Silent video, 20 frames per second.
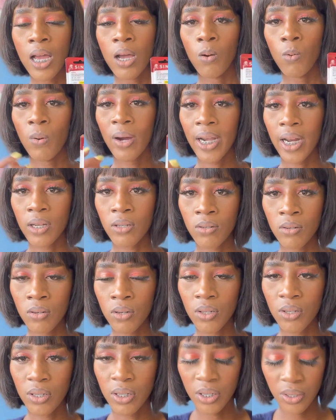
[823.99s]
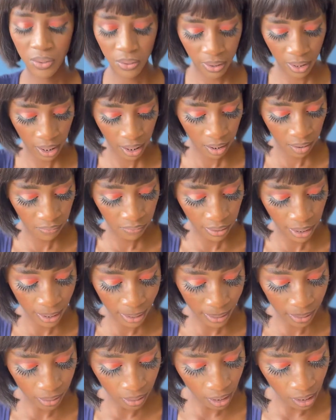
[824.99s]
What I do know, you need to have
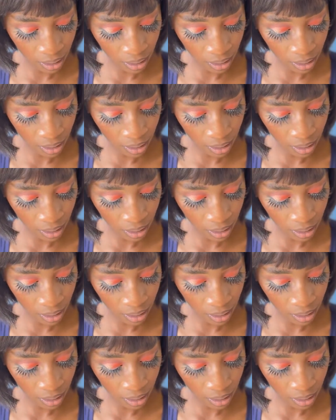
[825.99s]
like